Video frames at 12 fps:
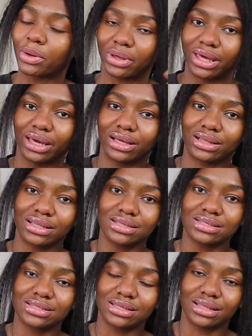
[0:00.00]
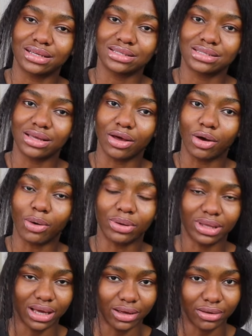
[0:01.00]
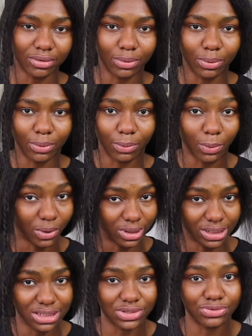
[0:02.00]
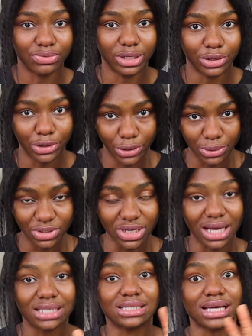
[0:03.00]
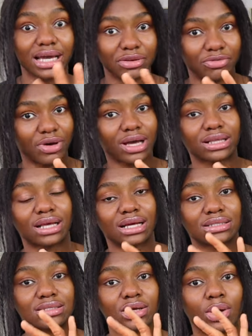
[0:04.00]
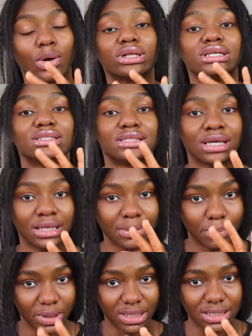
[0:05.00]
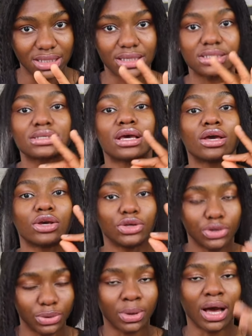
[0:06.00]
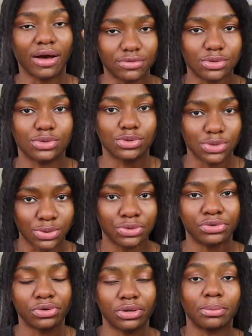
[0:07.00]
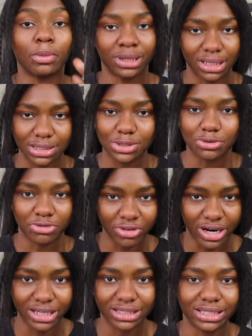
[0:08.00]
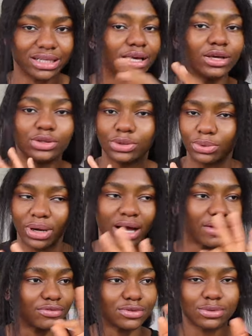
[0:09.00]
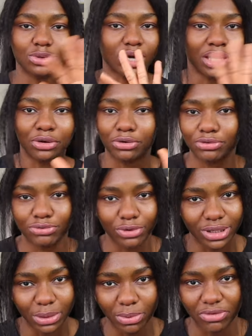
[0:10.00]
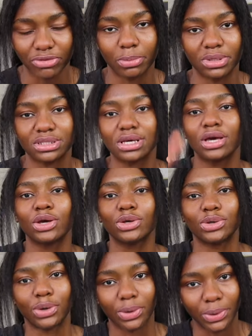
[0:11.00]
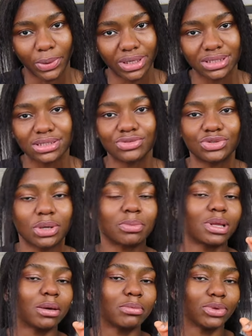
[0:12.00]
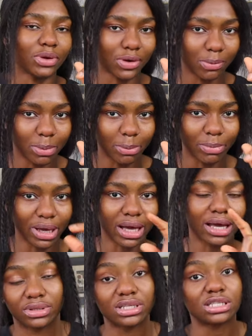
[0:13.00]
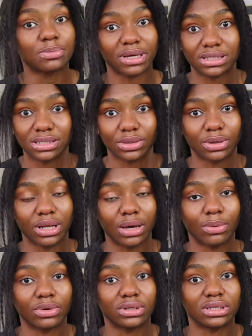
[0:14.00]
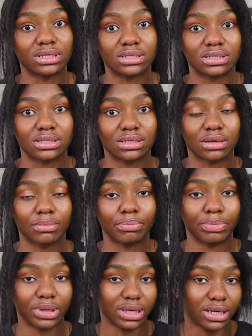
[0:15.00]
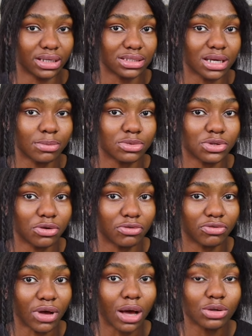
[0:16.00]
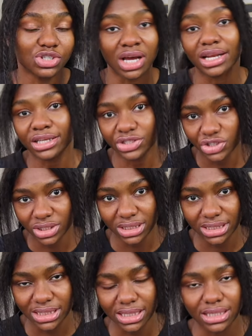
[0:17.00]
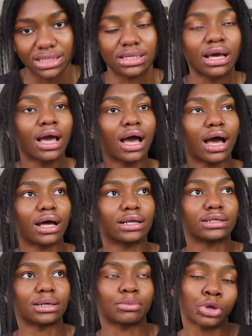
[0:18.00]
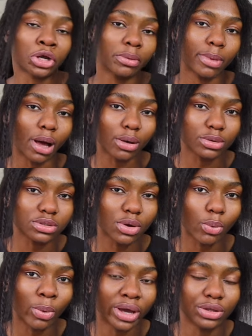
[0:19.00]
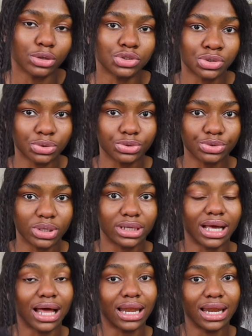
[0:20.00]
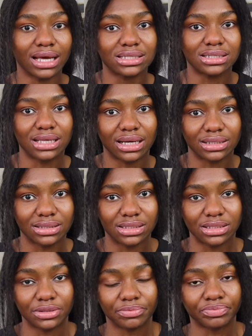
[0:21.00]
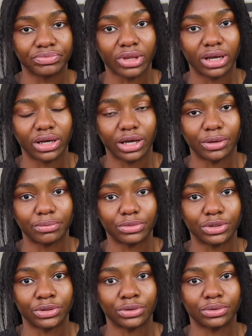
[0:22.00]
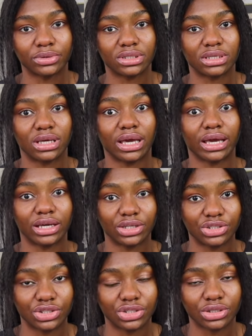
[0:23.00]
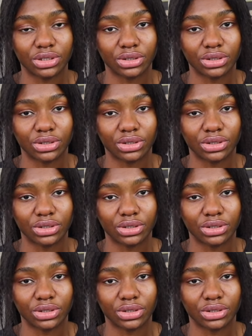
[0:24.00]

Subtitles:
Okay, this other one is really huge, aside the fact that on a daily basis you have to do school run Monday to Friday. You cannot run away from it. You're going to drop them, you're coming back. This particular one is big in terms of how challenging it is. And I'm talking about when your children are less than the age